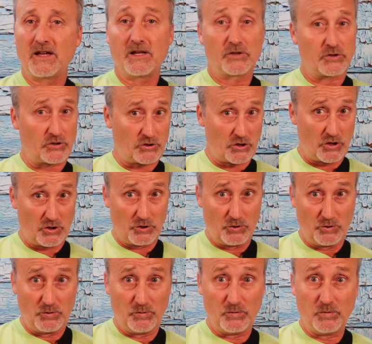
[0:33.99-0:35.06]

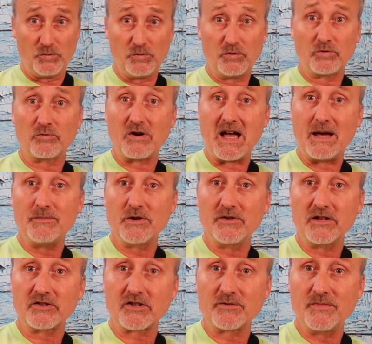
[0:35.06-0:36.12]
So grab your
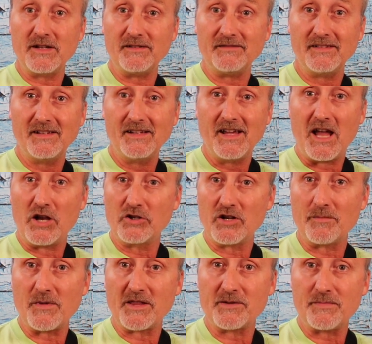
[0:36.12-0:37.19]
instrument and
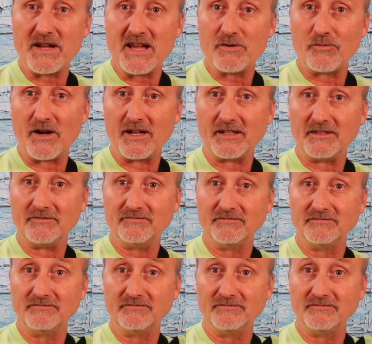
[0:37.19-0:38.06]
jump on the bandwagon.